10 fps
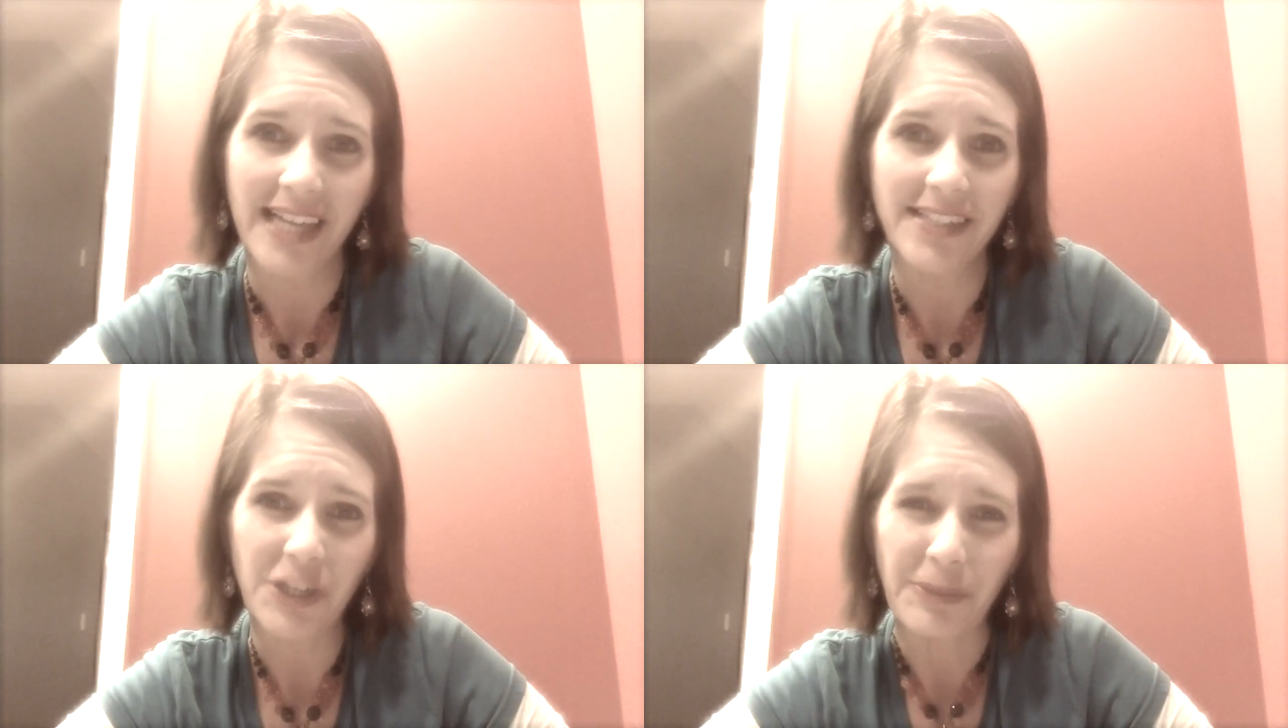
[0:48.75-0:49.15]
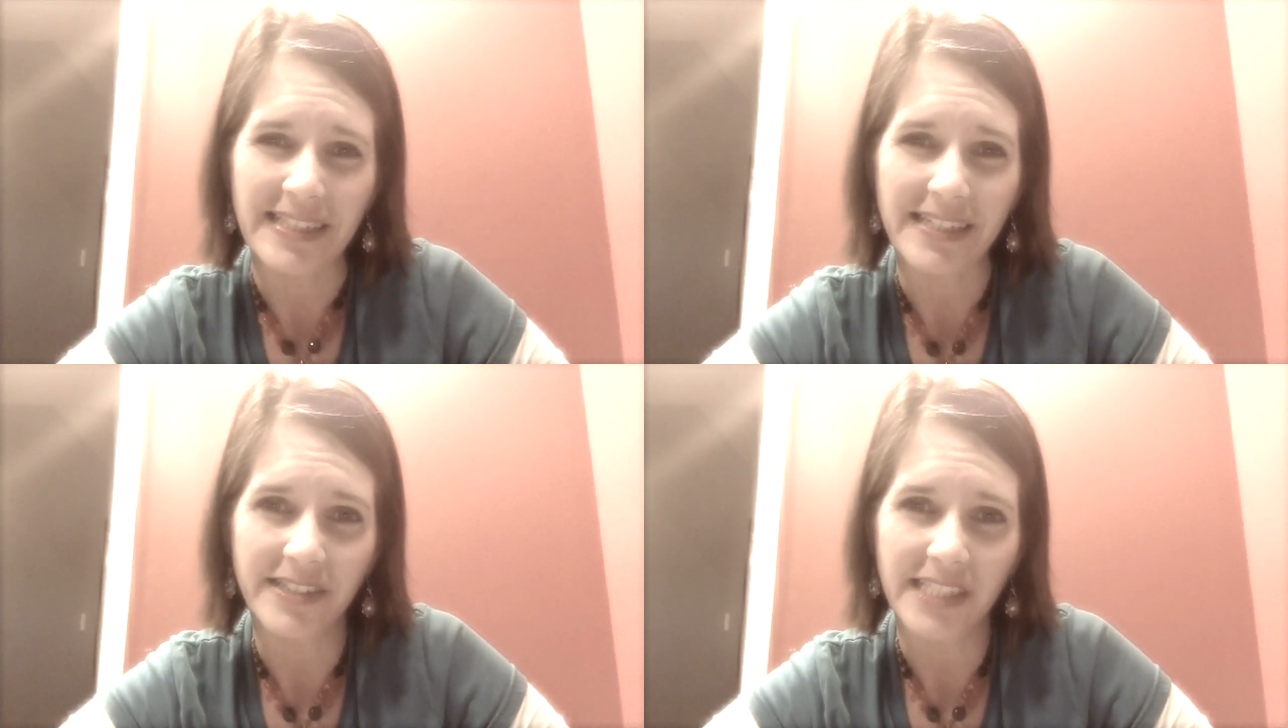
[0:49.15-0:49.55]
And soap
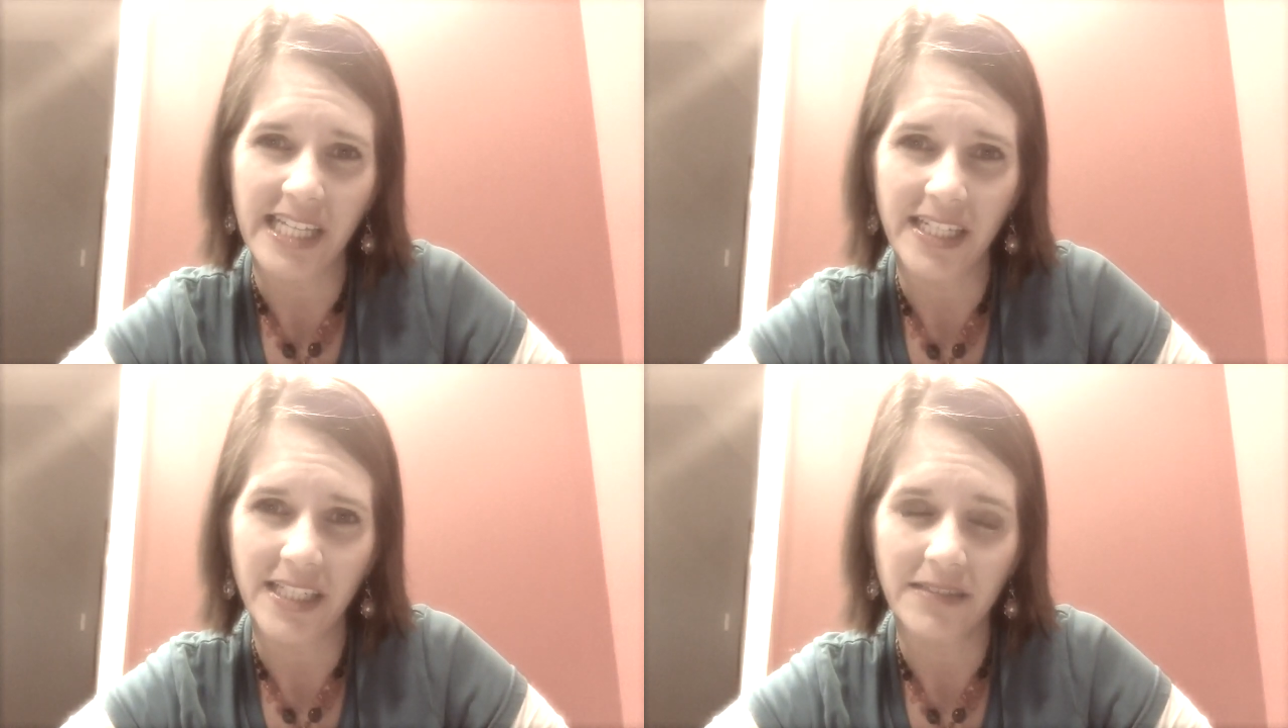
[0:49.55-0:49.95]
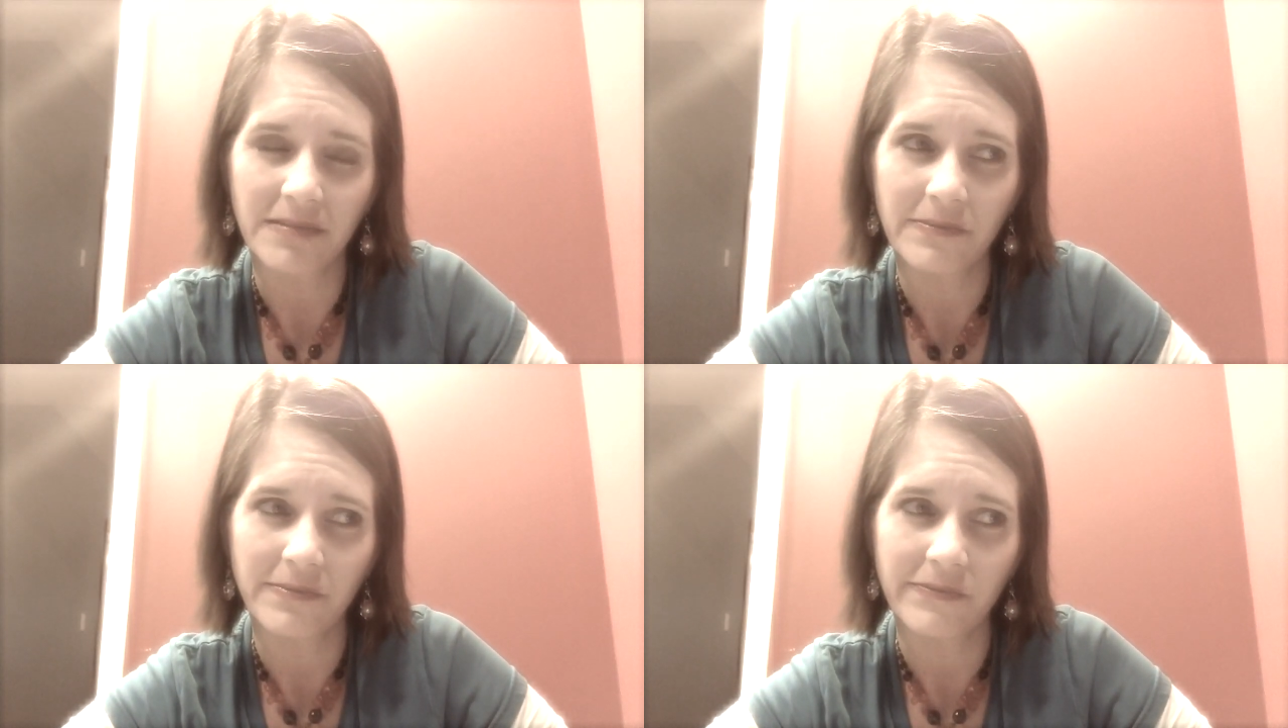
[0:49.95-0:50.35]
is irritating,
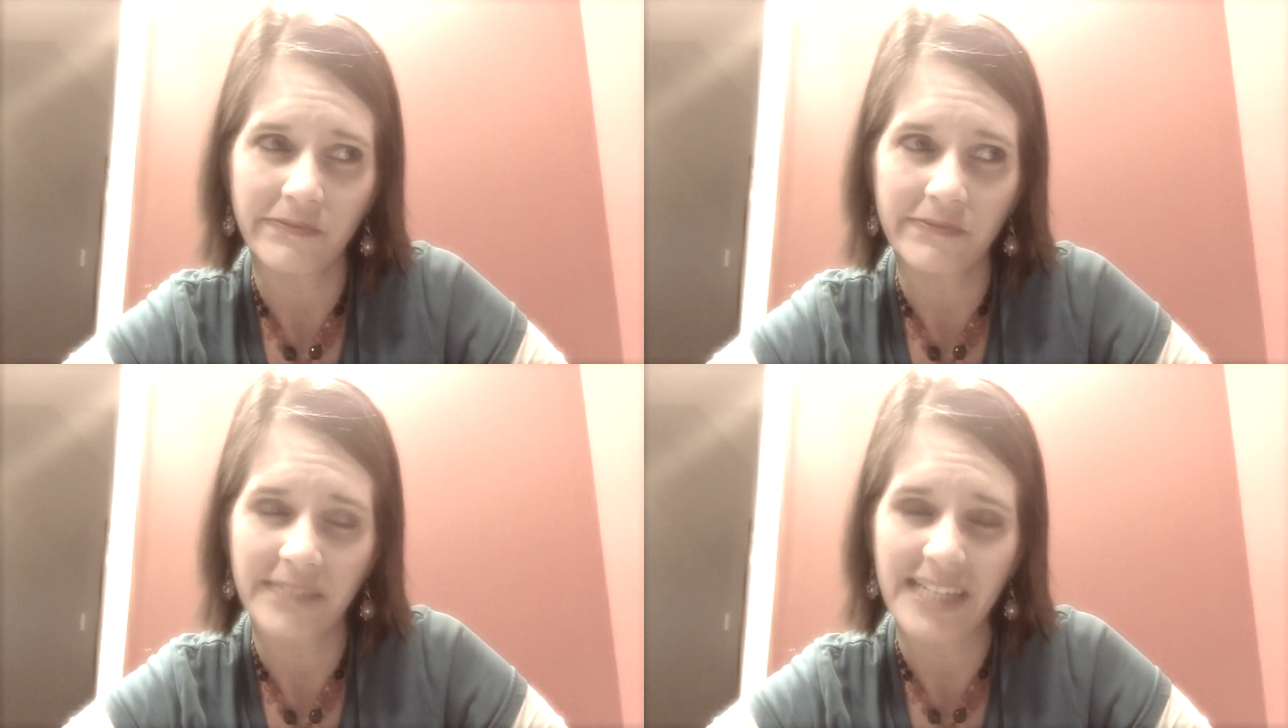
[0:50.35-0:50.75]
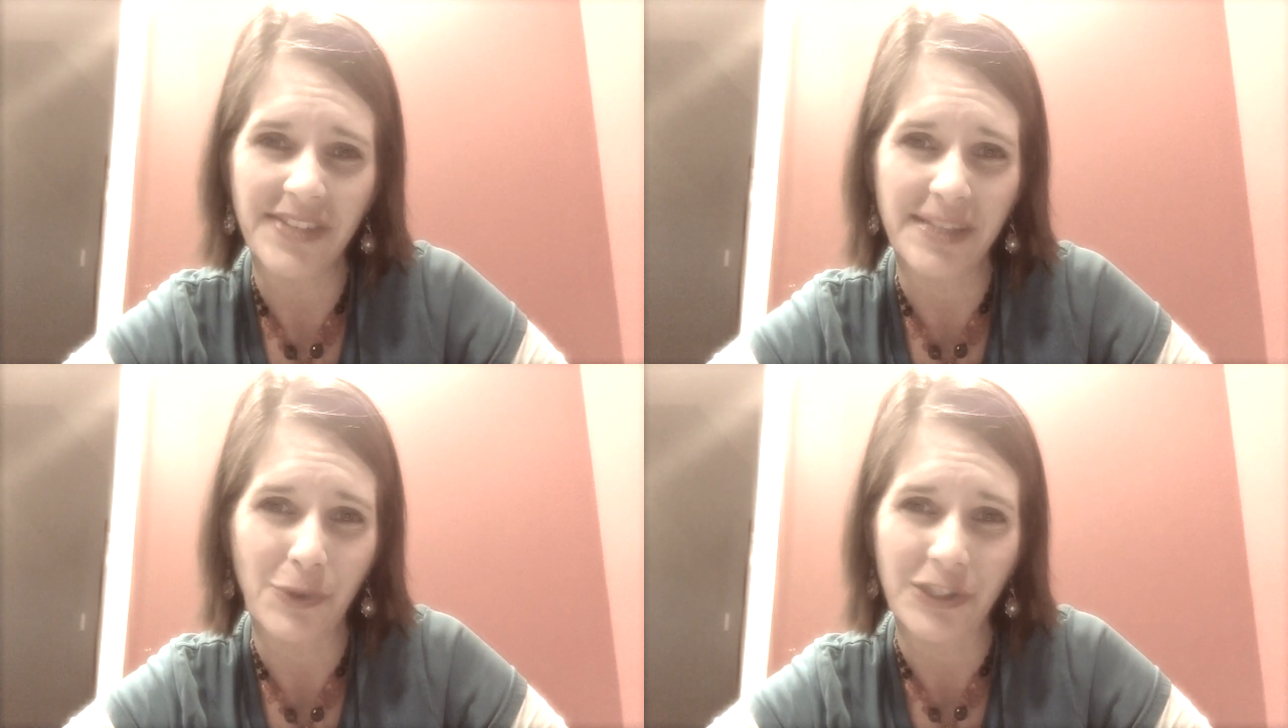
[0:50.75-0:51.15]

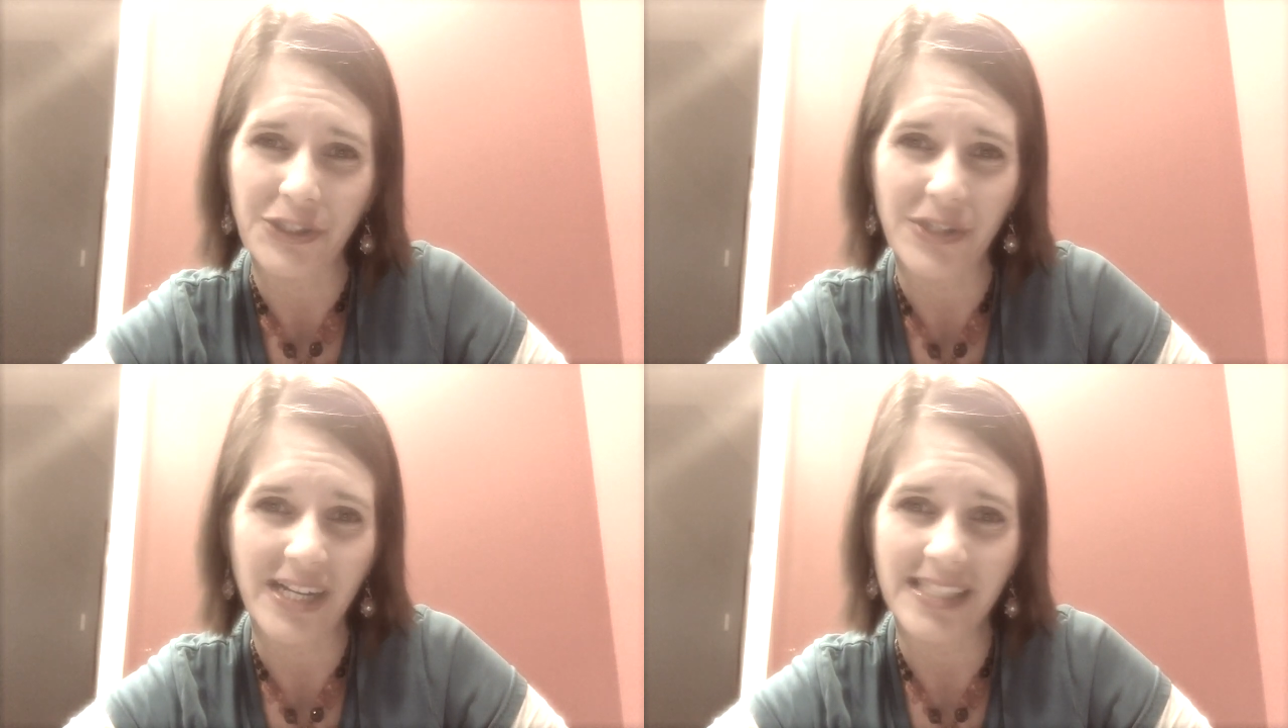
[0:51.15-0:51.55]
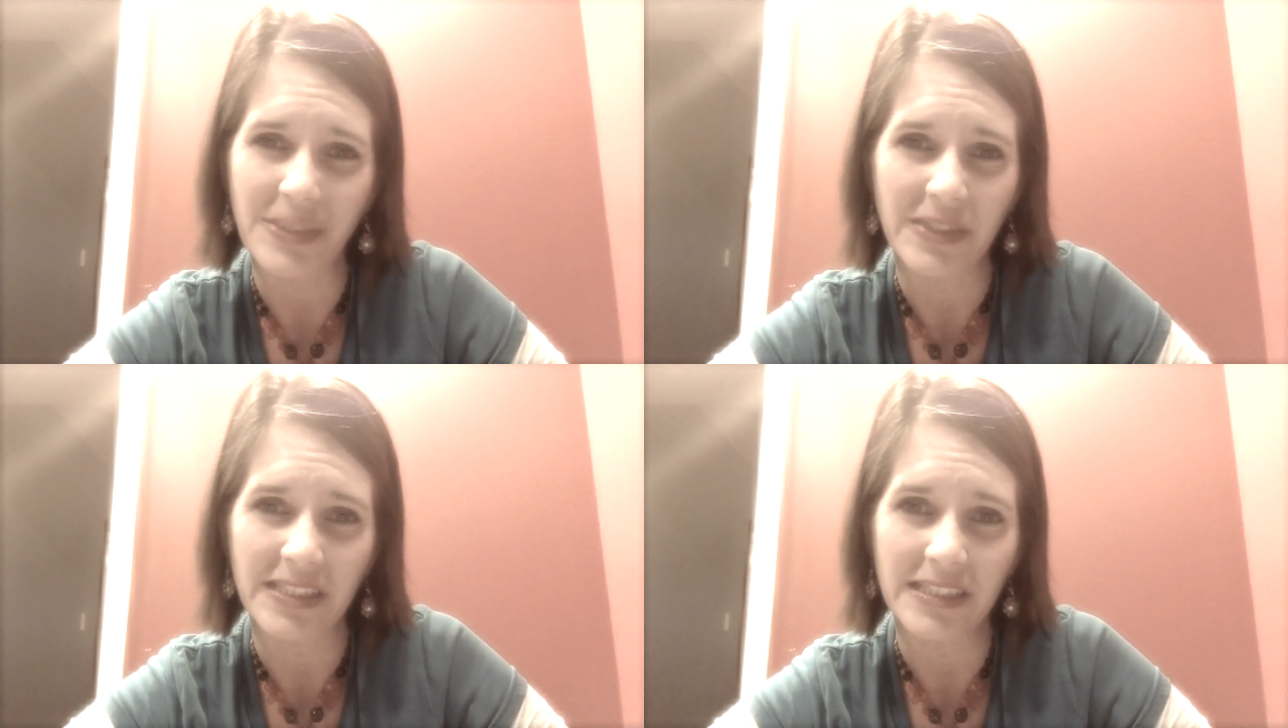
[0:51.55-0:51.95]
even the moisturizing
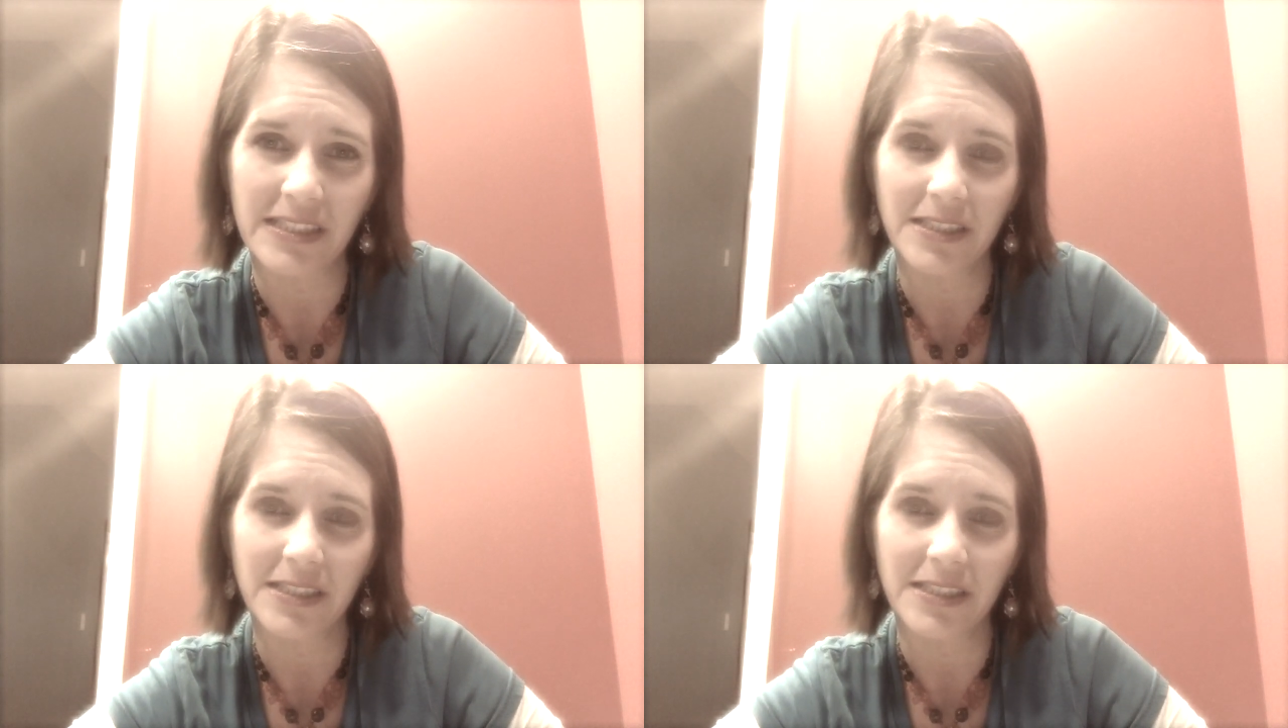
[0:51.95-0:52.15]
ones.